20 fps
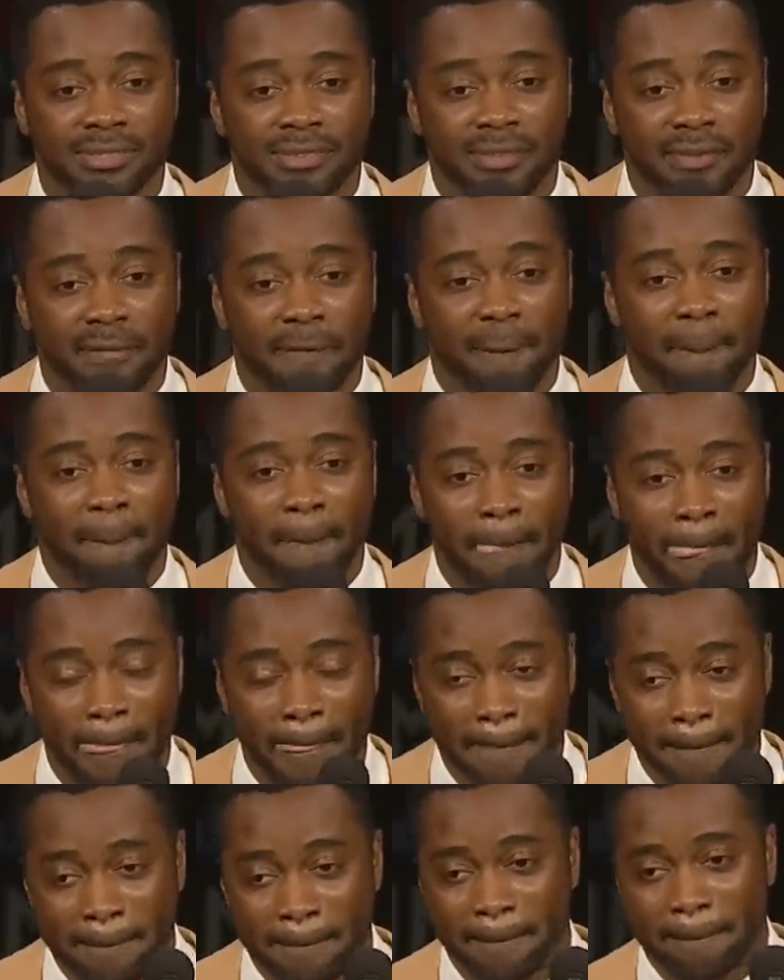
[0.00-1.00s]

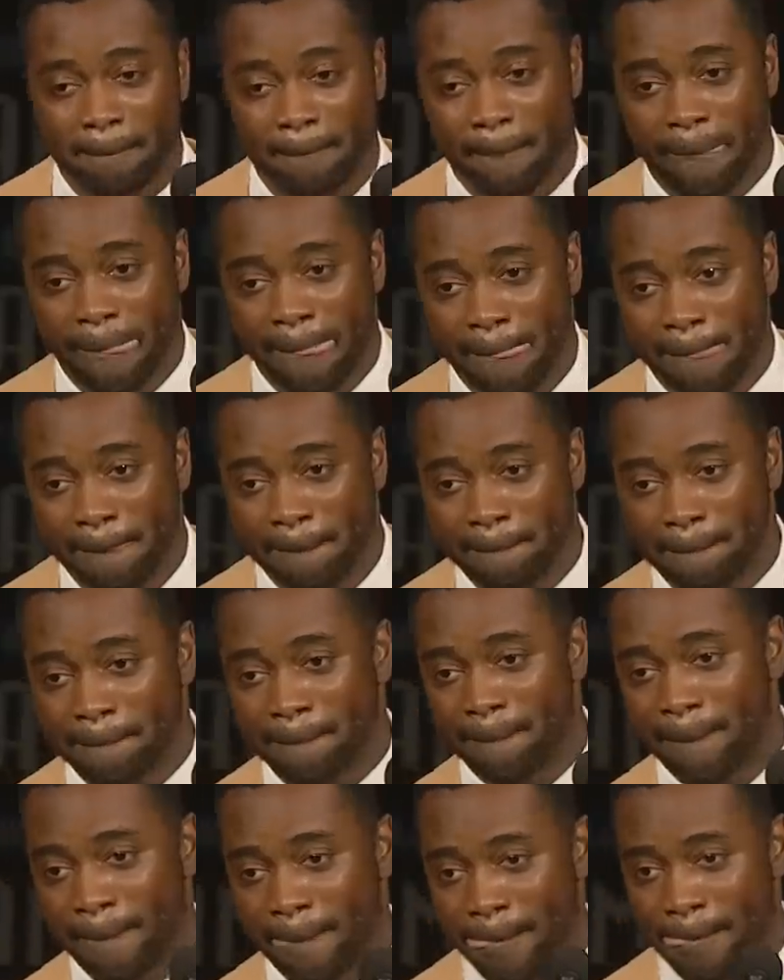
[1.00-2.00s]

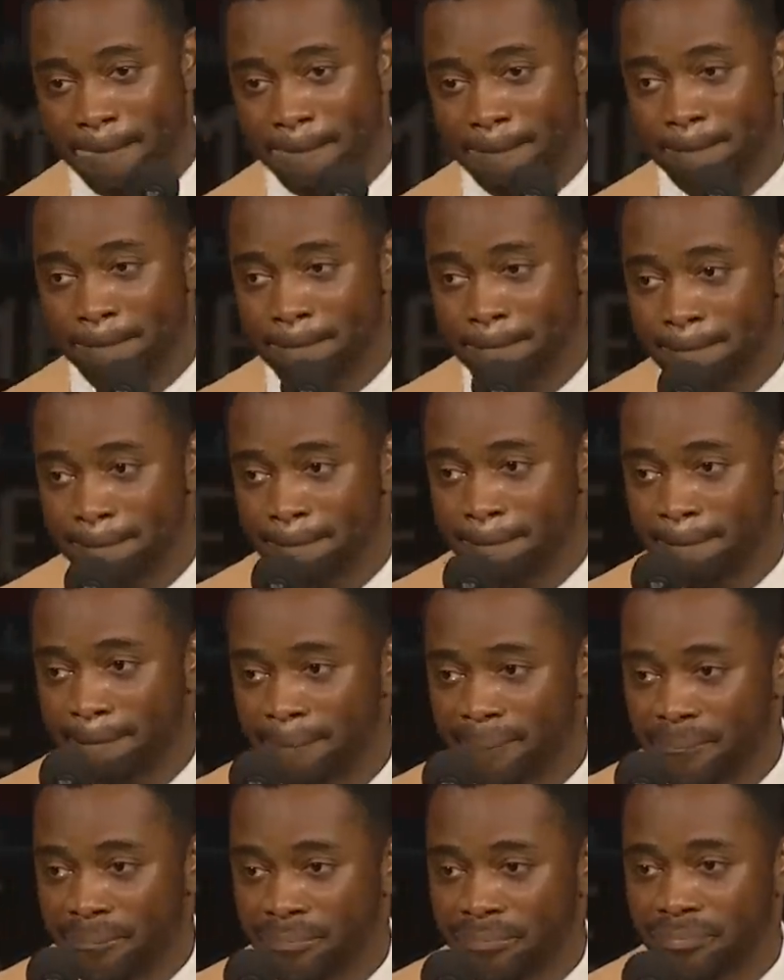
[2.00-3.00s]

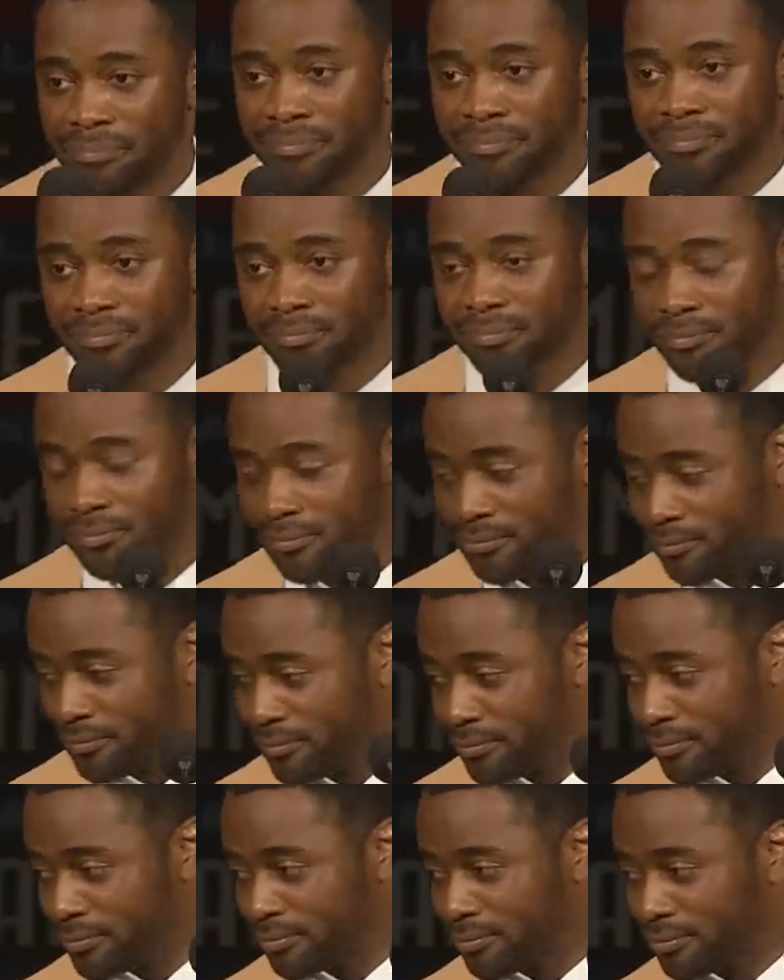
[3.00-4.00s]

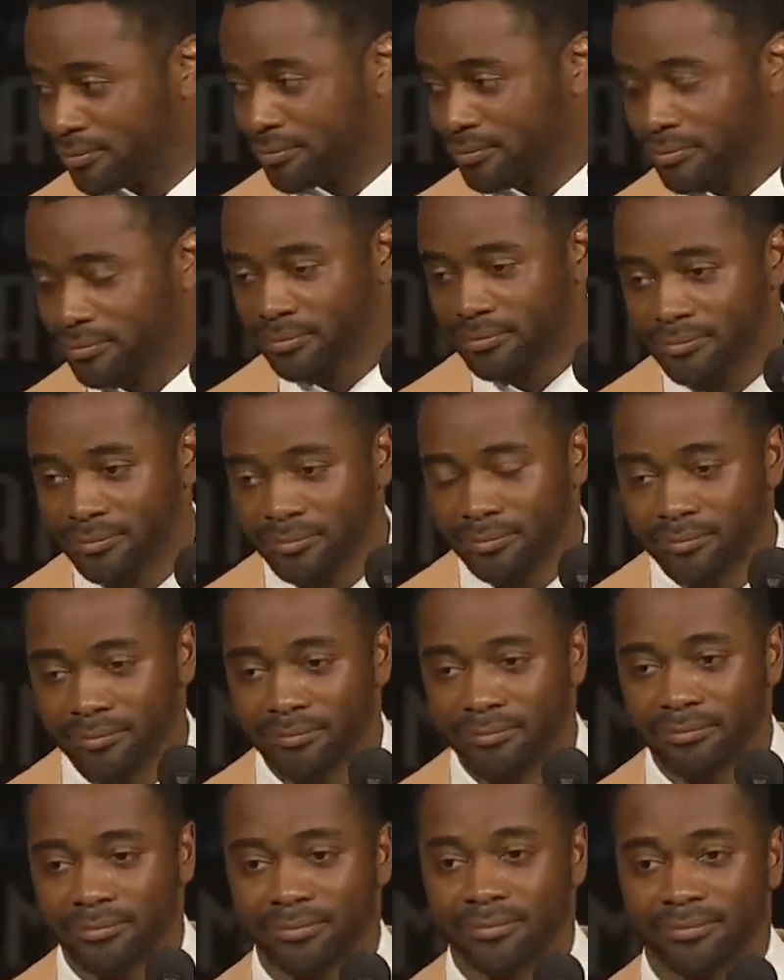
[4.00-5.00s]

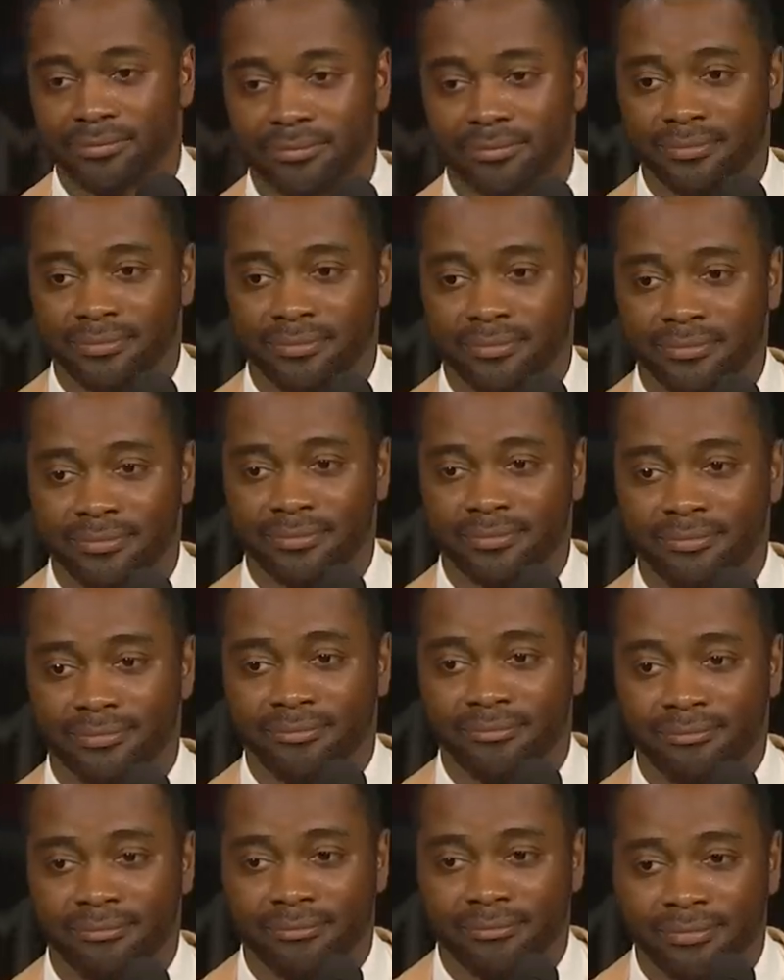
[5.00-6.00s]

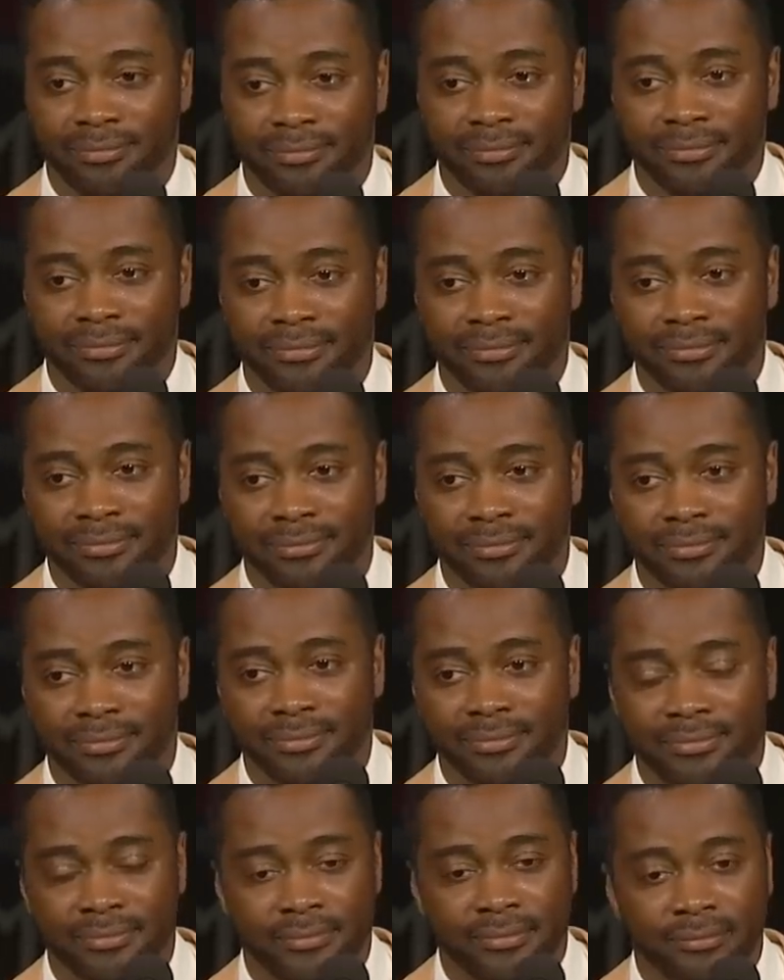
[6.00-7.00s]

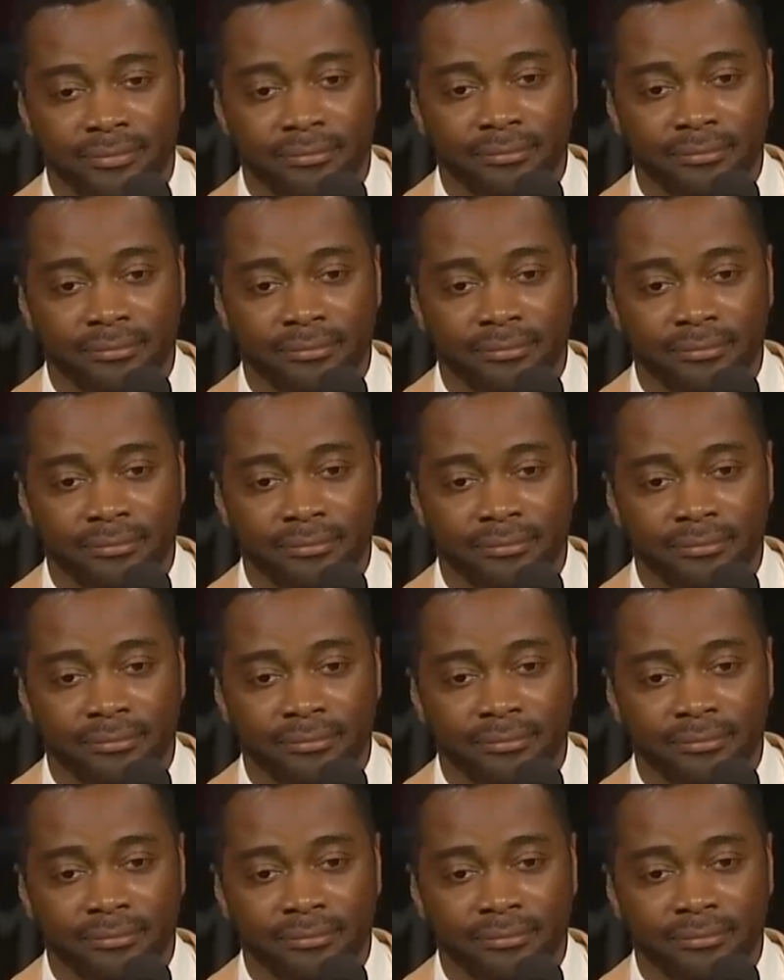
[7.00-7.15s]
Nothing is said.